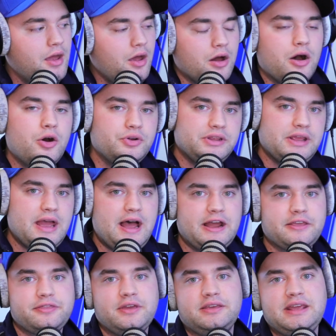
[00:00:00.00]
oh, yeah, I
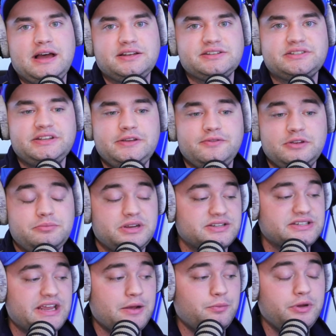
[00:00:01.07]
think Cal's leaving, because,
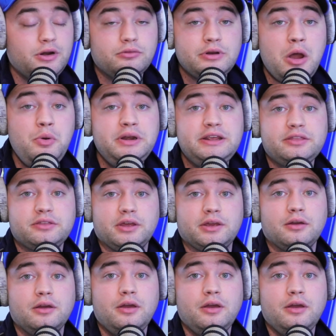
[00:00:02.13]
again, we don't know anything